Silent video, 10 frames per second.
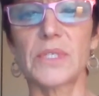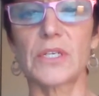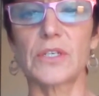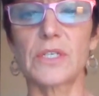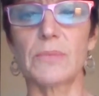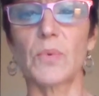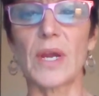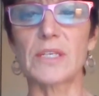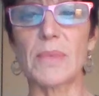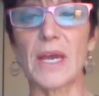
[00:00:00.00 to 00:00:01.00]
such as
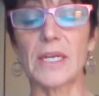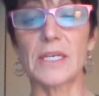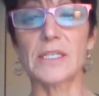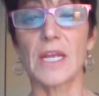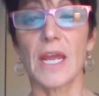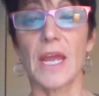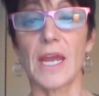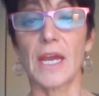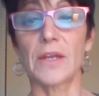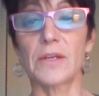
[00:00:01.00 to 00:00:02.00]
rice paddies
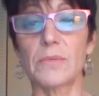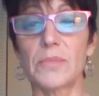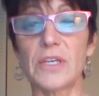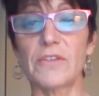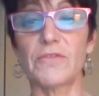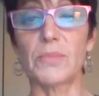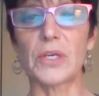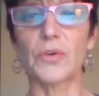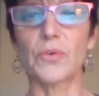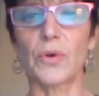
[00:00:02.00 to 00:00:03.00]
and beef
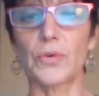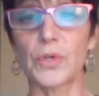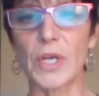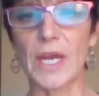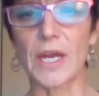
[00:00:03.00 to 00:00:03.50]
being grown